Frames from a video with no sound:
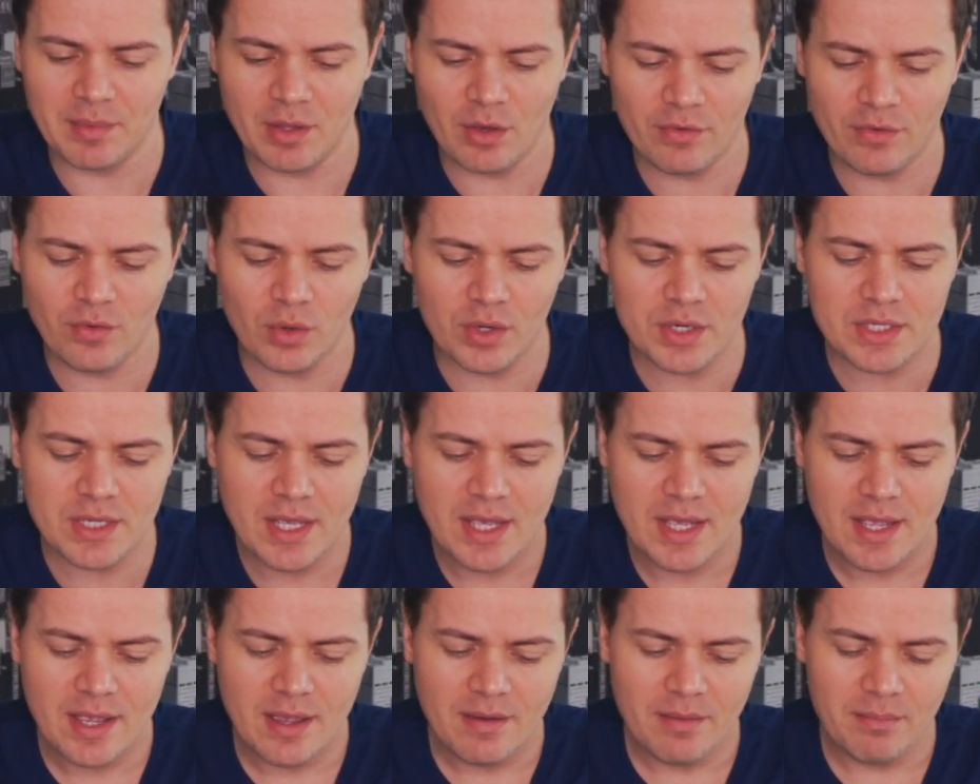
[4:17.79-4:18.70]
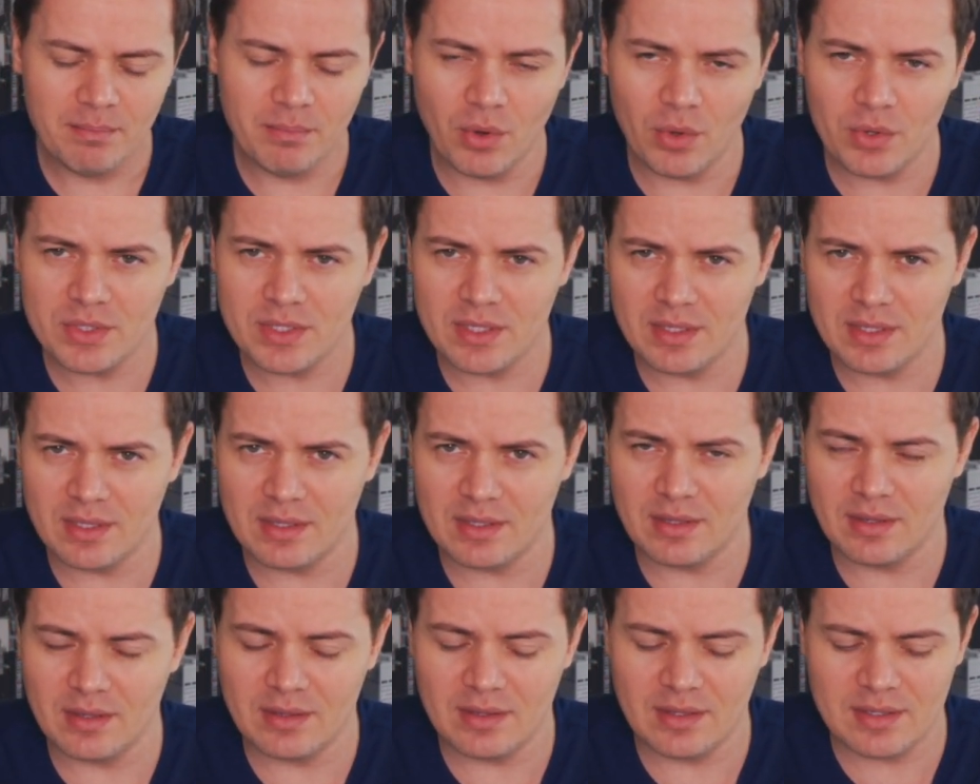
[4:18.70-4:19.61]
Now, of course, most of
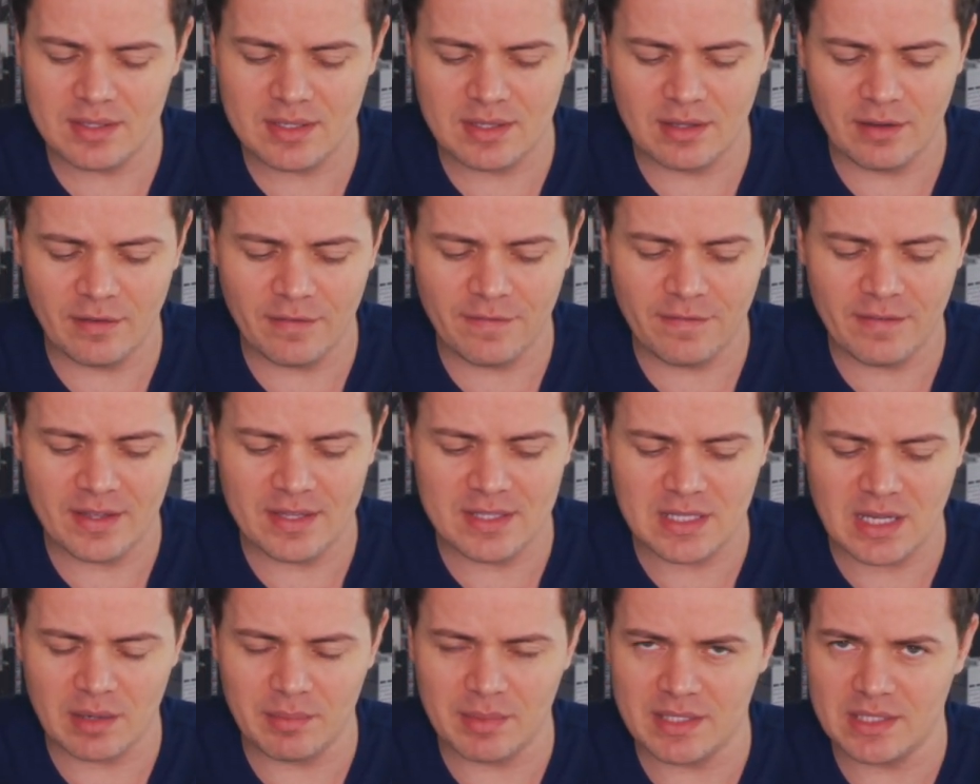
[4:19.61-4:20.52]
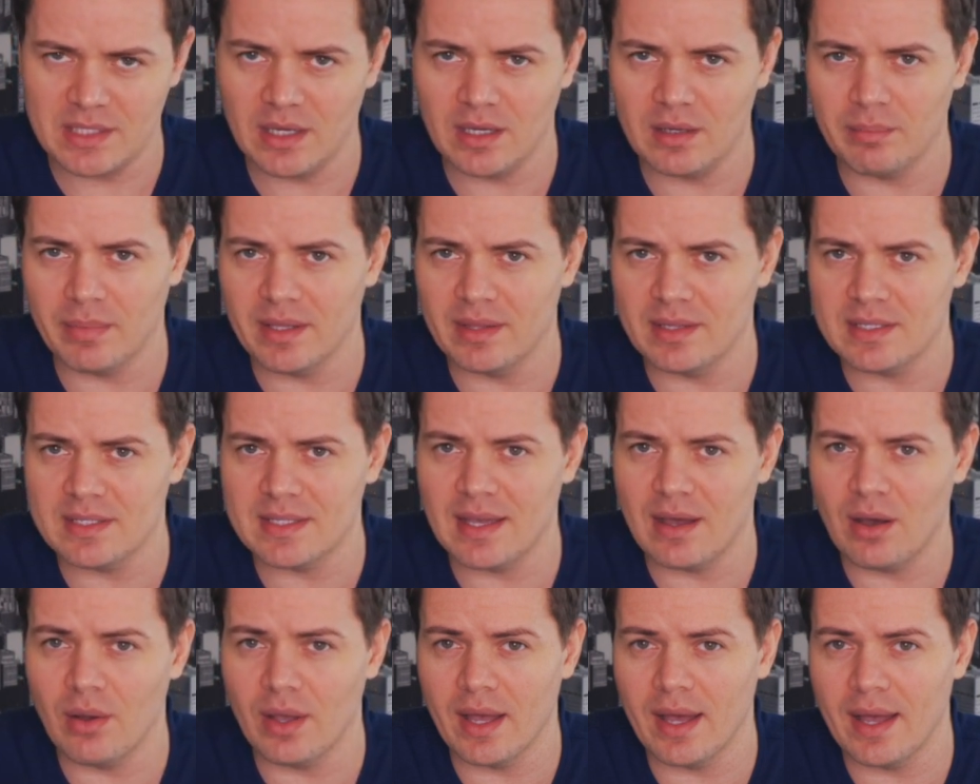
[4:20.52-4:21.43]
the stuff is going to be done by the
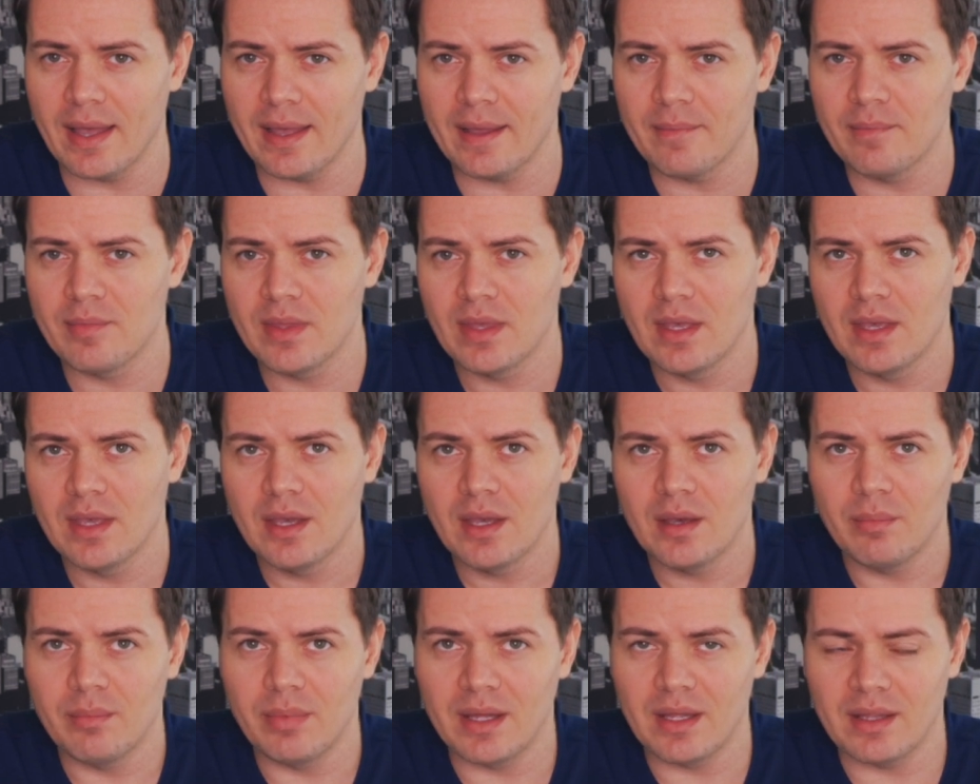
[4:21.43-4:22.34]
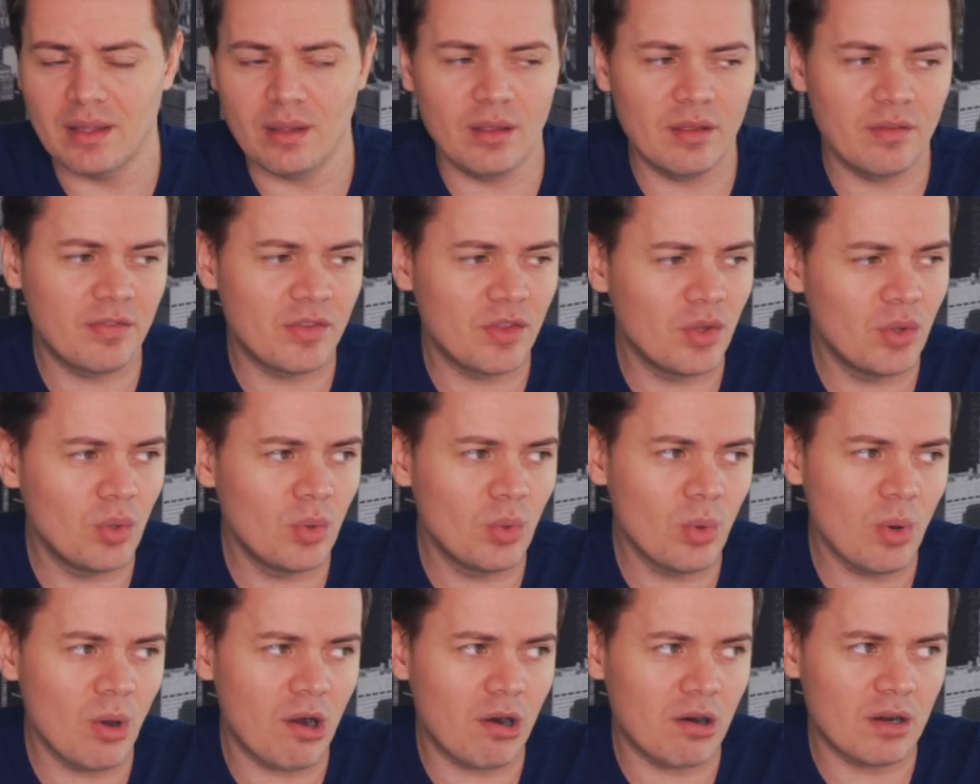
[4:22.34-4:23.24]
sound guy, but if
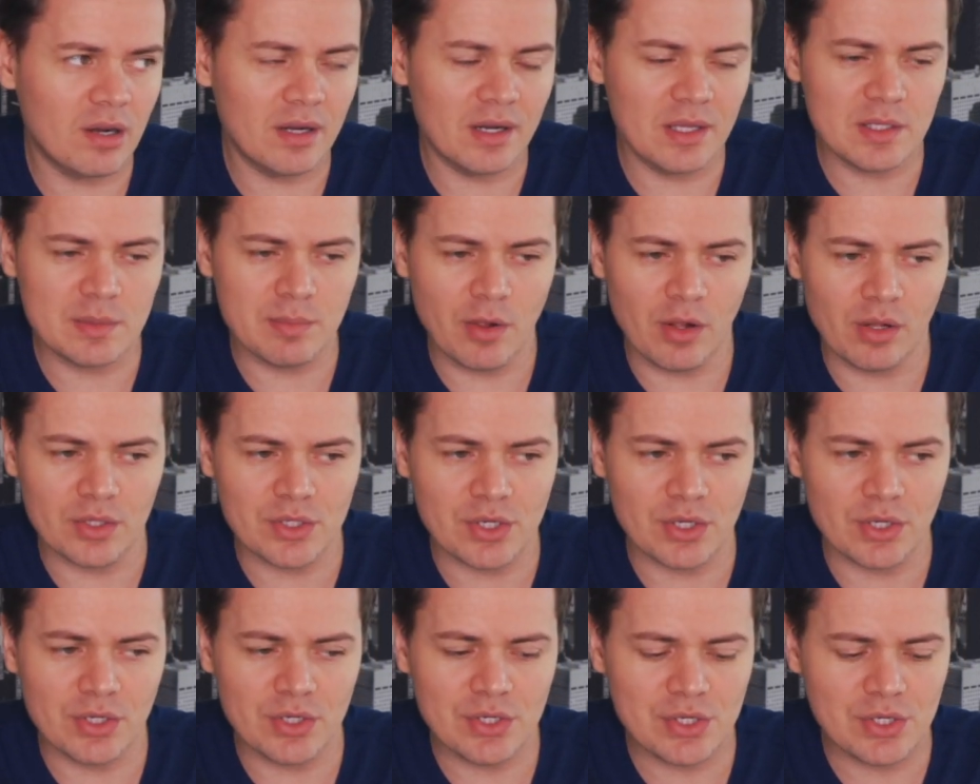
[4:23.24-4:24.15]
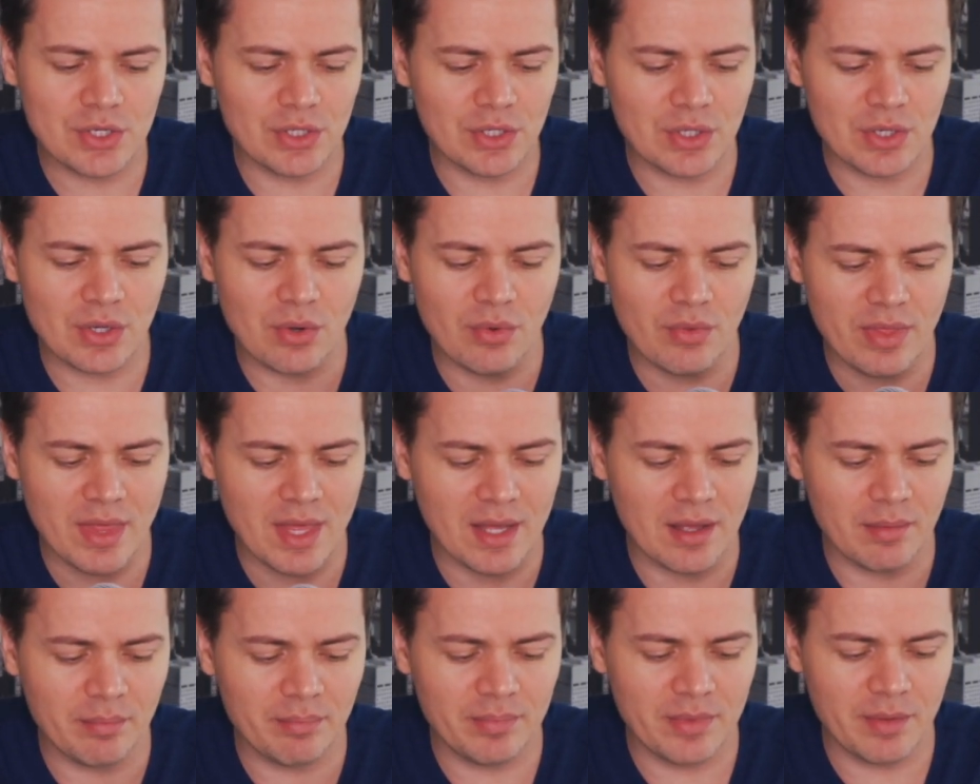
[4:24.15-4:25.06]
you are in a small church, you know
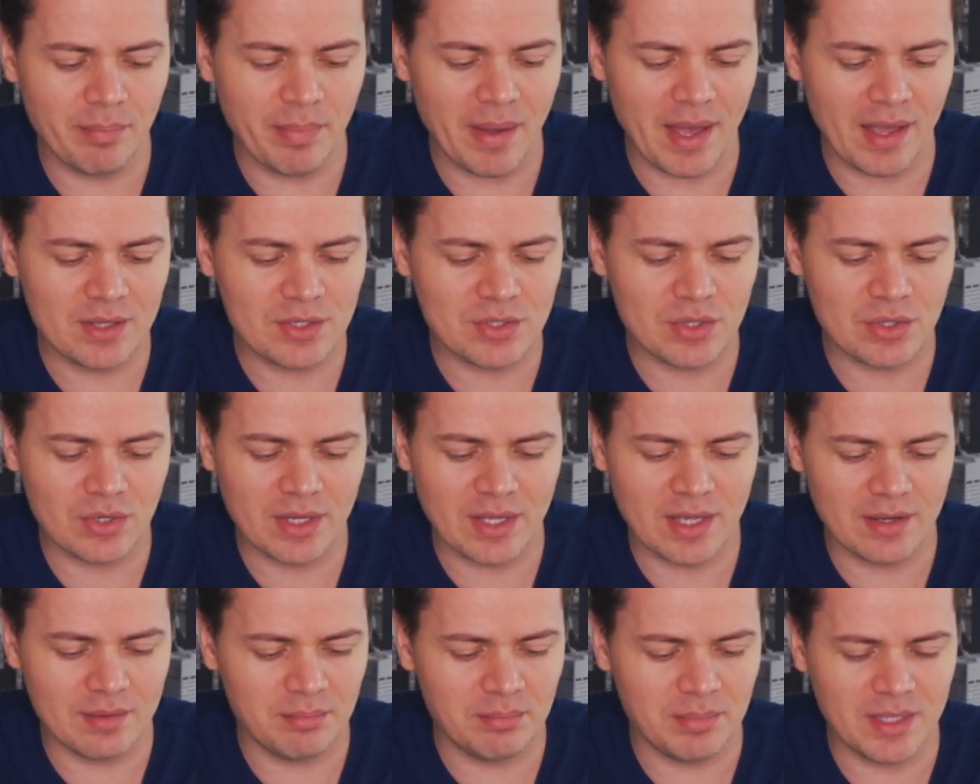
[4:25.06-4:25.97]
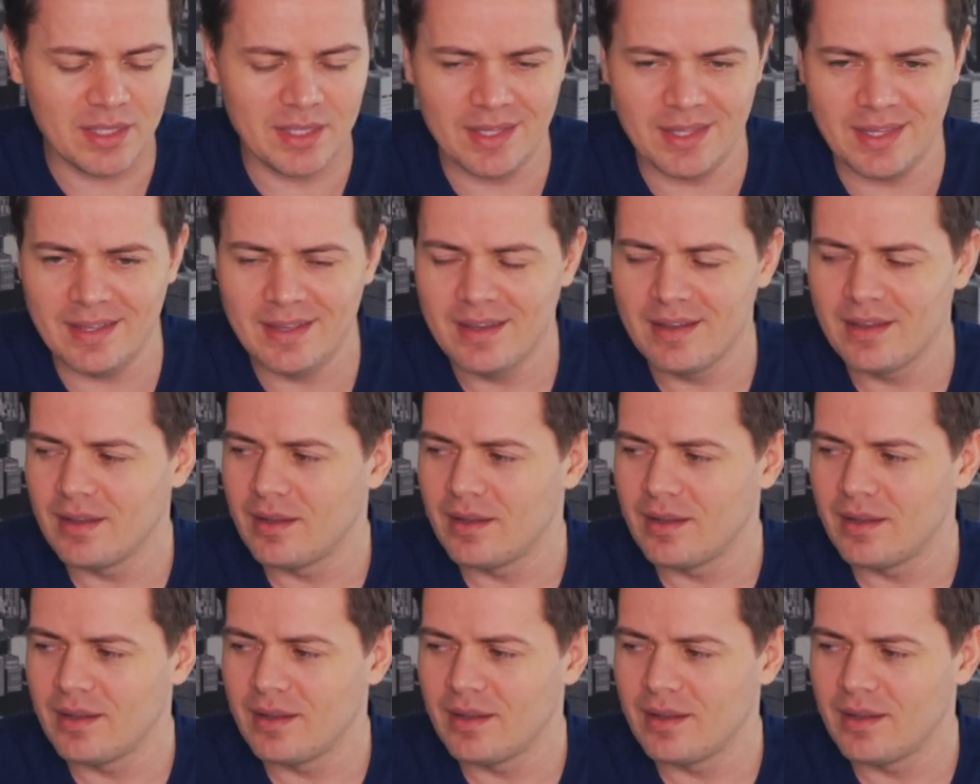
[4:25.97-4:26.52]
that the pastor can be